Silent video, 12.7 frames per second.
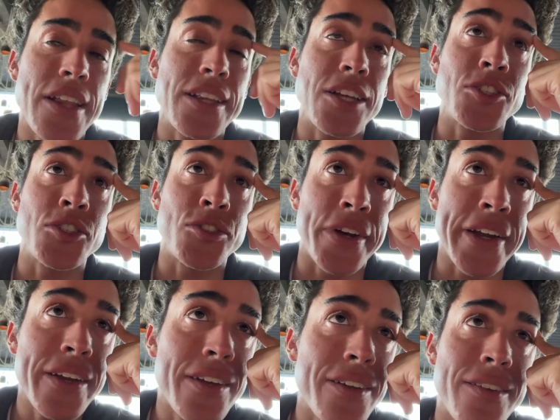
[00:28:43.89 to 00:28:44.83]
that doesn't
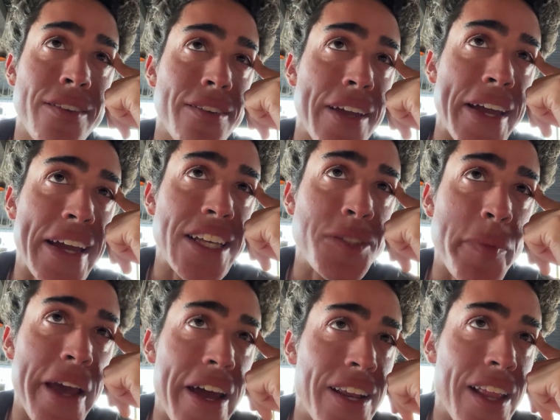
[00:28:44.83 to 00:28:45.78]
drink and gets
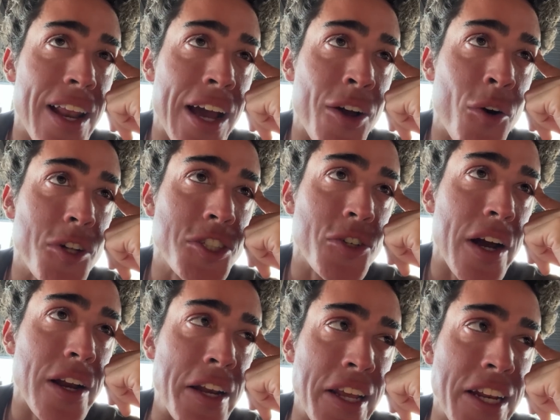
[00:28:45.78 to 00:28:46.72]
mad that I called her
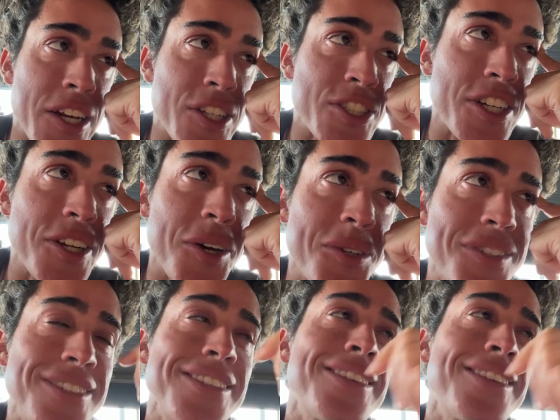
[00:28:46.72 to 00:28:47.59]
out on eating Cheetos.